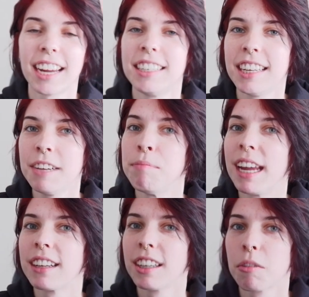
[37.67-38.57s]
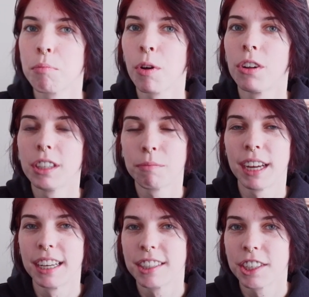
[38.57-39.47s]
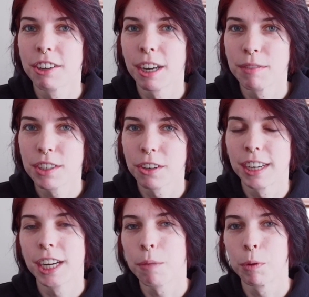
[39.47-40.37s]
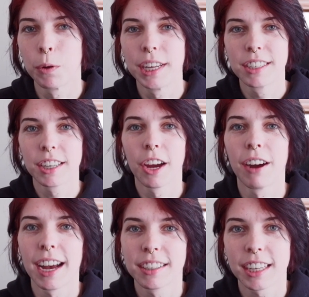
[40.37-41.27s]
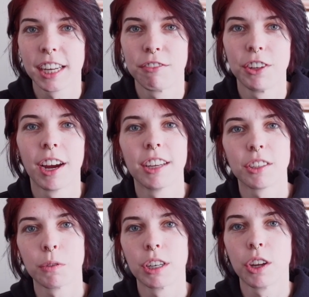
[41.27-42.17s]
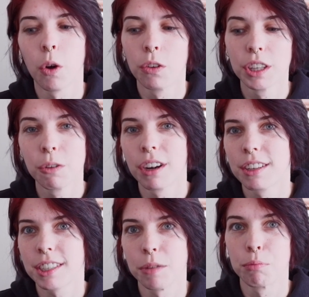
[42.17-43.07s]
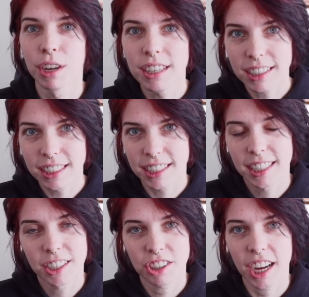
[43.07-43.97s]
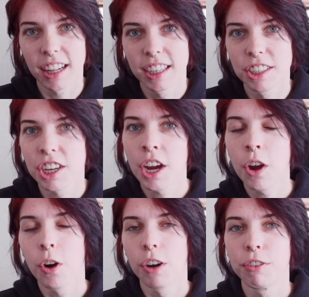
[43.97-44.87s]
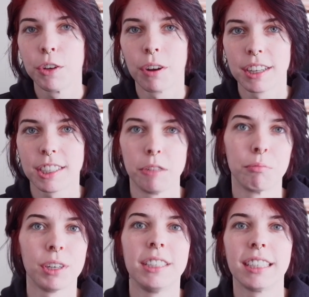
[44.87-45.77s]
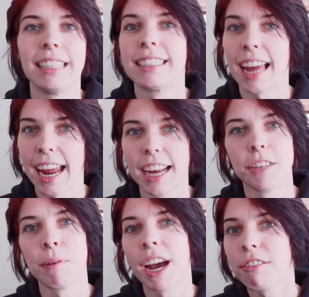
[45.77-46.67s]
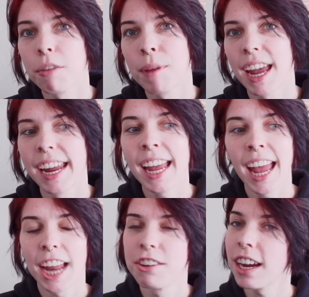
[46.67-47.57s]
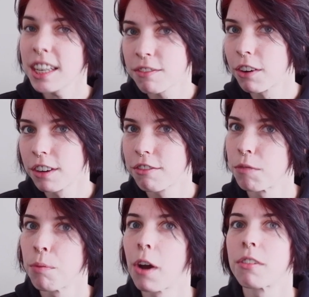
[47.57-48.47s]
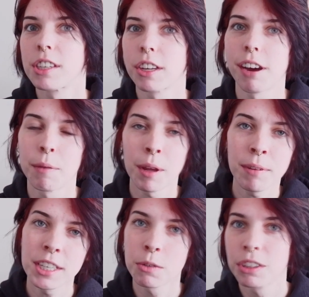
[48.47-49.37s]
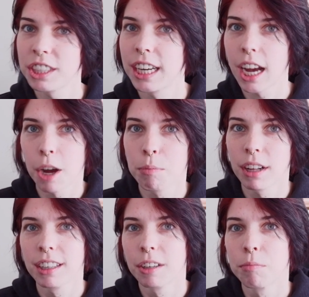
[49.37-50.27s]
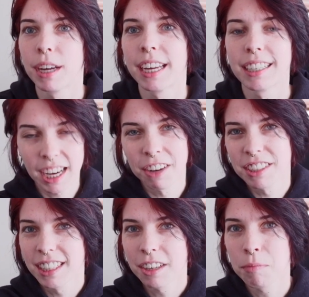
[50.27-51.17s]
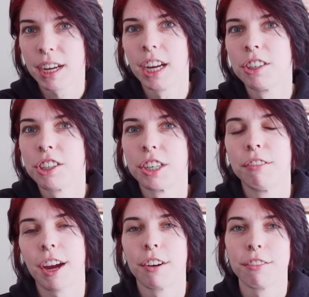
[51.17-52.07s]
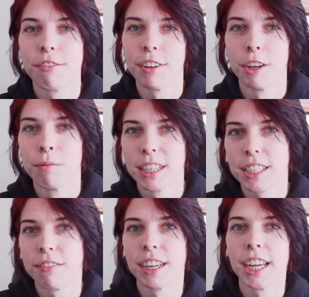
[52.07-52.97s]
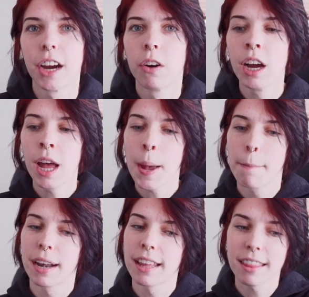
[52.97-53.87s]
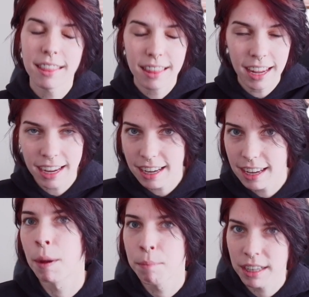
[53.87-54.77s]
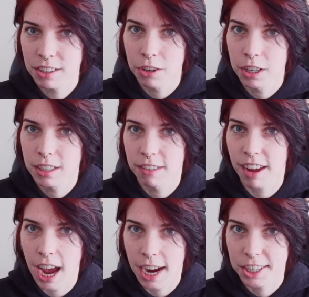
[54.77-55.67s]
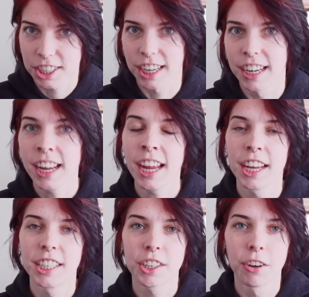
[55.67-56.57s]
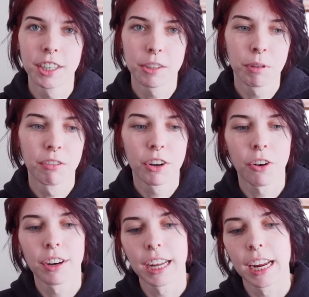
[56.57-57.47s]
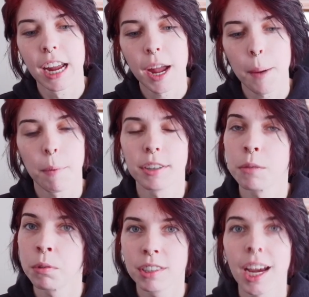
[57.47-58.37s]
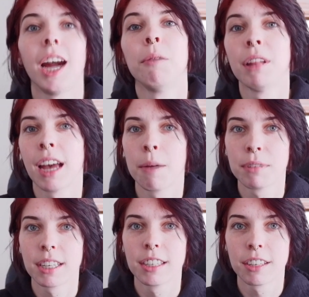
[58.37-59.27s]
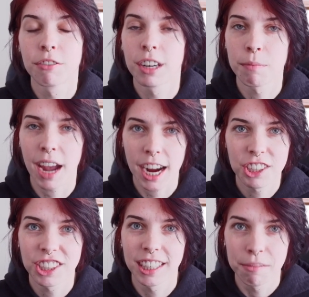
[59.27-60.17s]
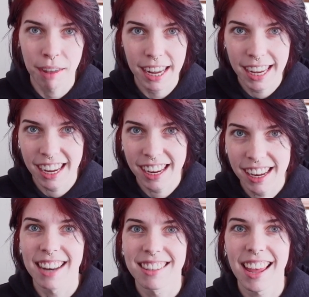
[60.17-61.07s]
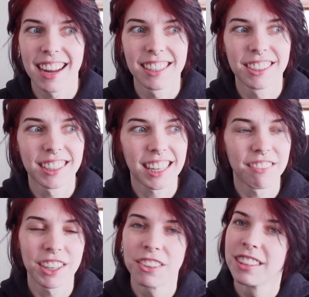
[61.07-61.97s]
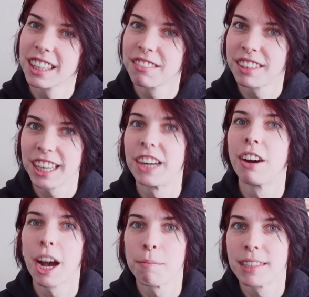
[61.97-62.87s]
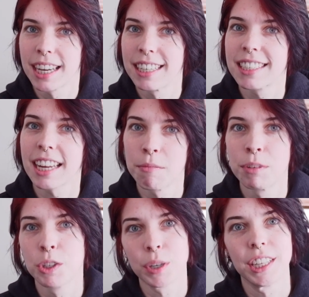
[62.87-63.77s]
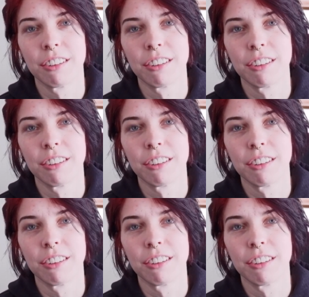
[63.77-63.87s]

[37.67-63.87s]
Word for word: I did make a little poll in my Instagram story a couple weeks ago asking if you guys would only want to see bracelets in this challenge, or if you'd want to see bracelets and macrame, and you guys voted for both, so I may be switching it up a little bit. And I was a little bit unsure of how to film this video, but I think my best course of action is going to be recording multiple time lapses of what I'm actually making, and then just giving you little video updates in between